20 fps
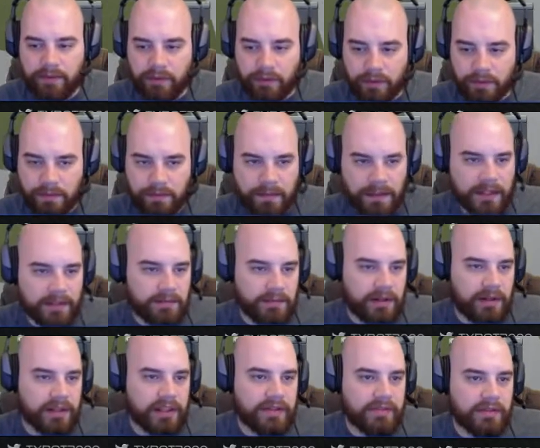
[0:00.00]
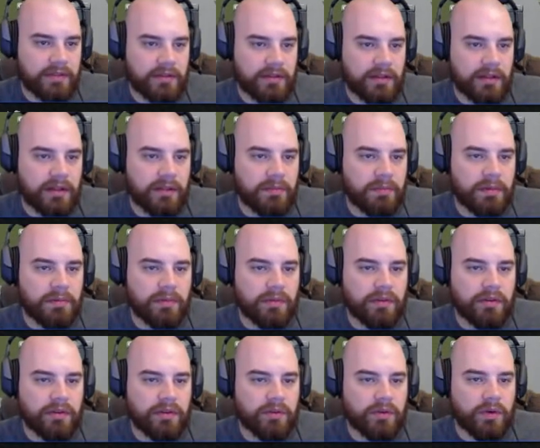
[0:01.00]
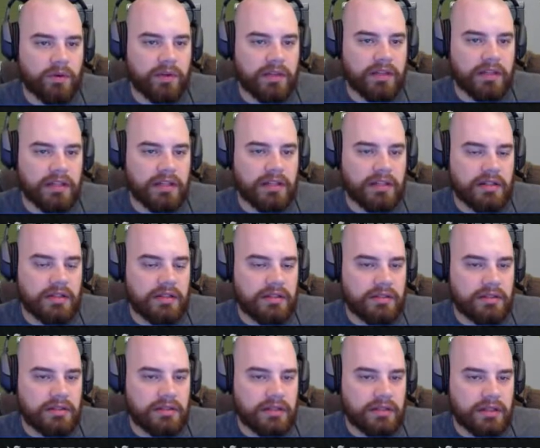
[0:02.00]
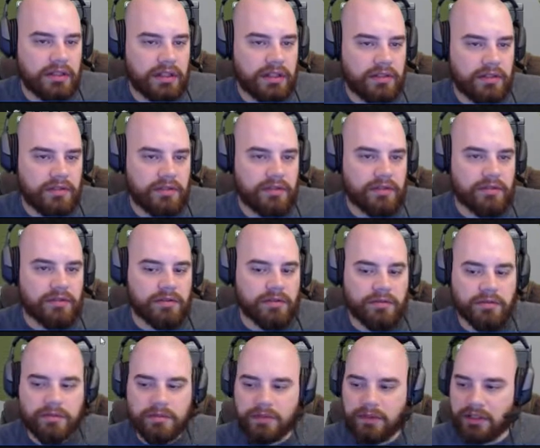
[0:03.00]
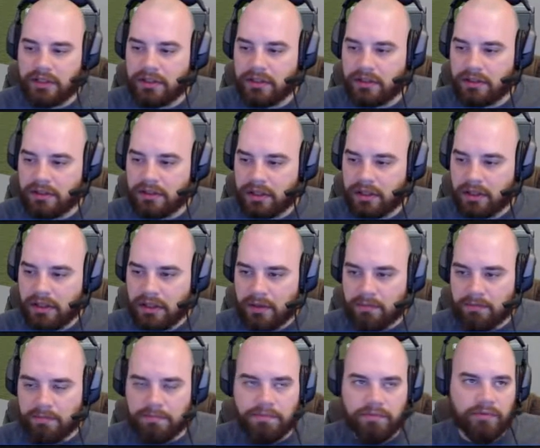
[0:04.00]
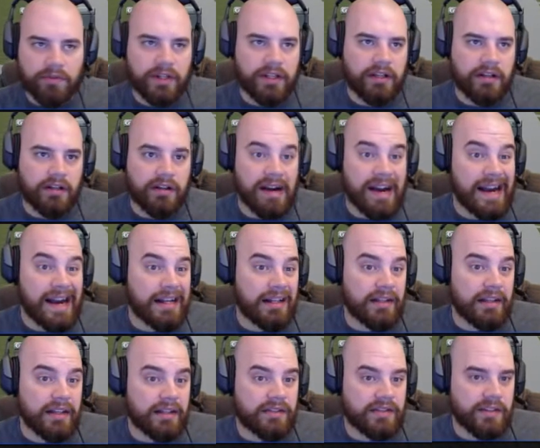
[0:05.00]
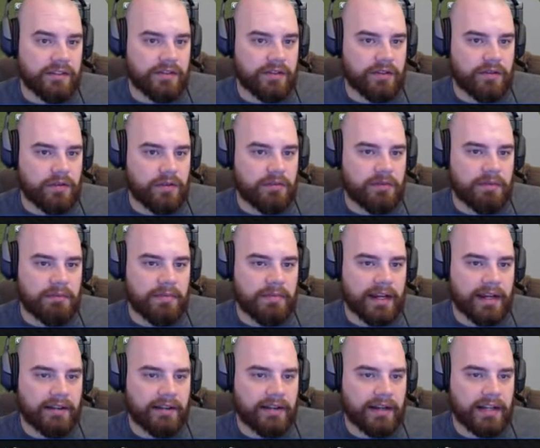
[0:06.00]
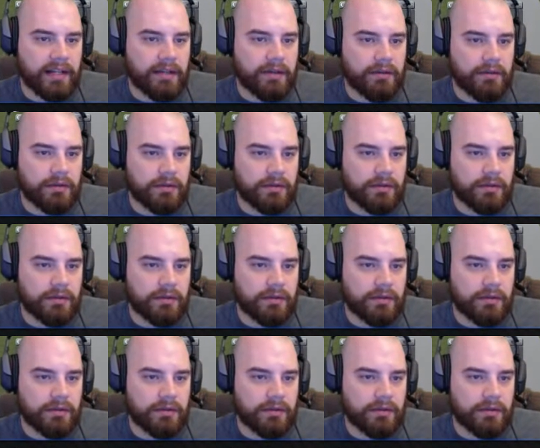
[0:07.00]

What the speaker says: That's probably even a little bit more than what we need to bring our highly eccentric orbit back down.